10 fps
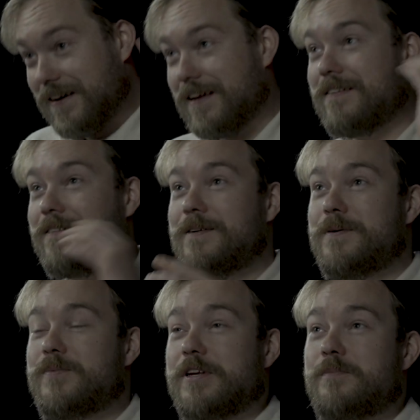Like
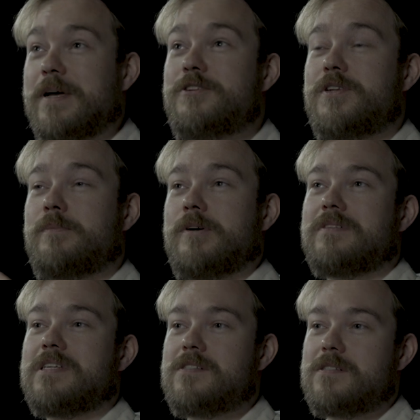when you mentioned
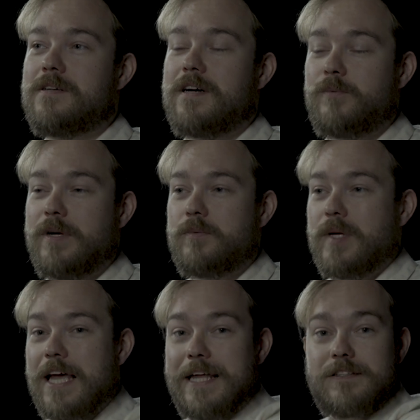about this kind of when
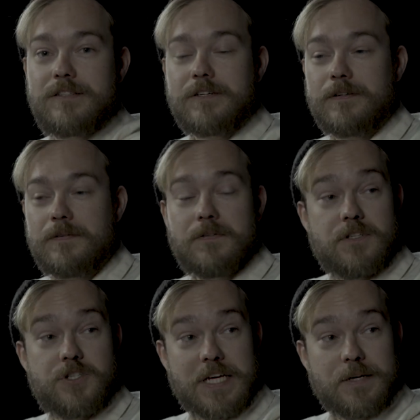we enter
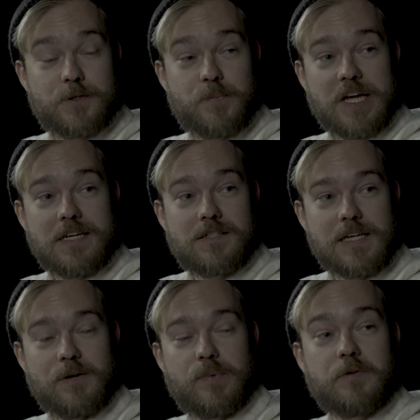the mm. shared space
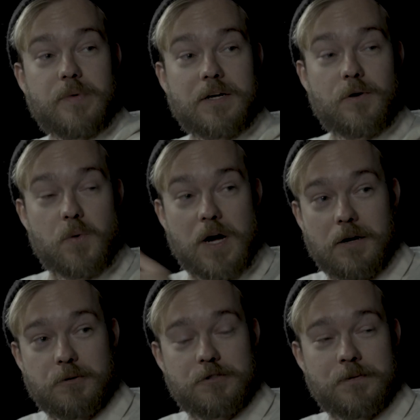mm. and when mm. we go
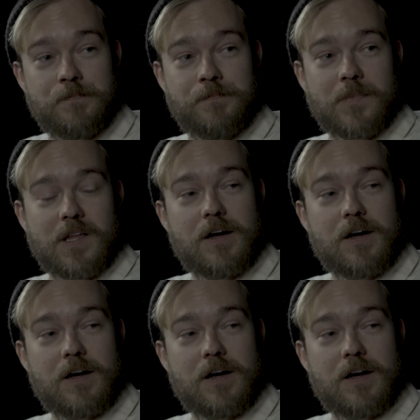out, mm.